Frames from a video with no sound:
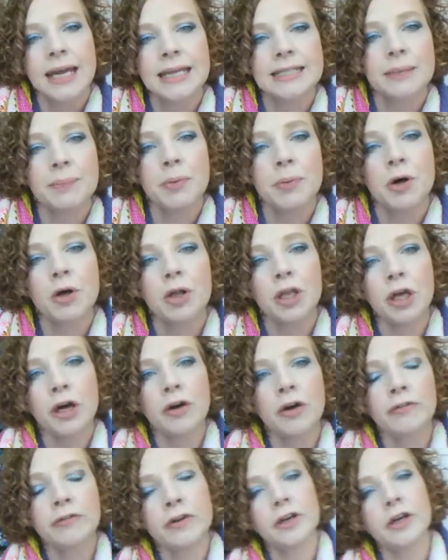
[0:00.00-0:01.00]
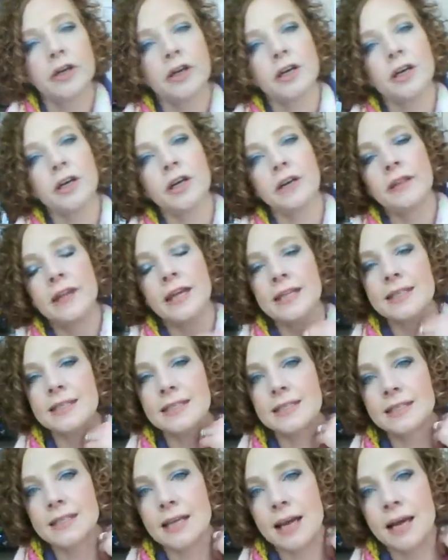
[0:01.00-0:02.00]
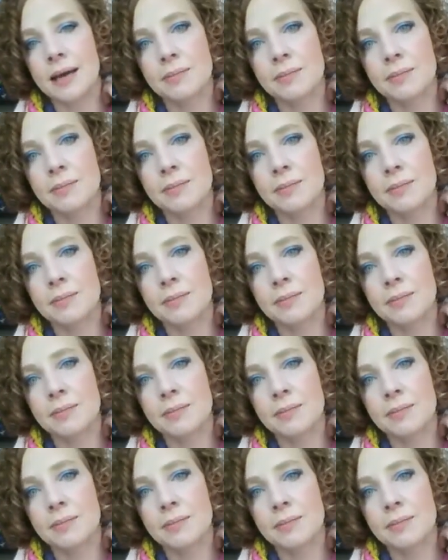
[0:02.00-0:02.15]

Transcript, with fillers: It's a pullover that's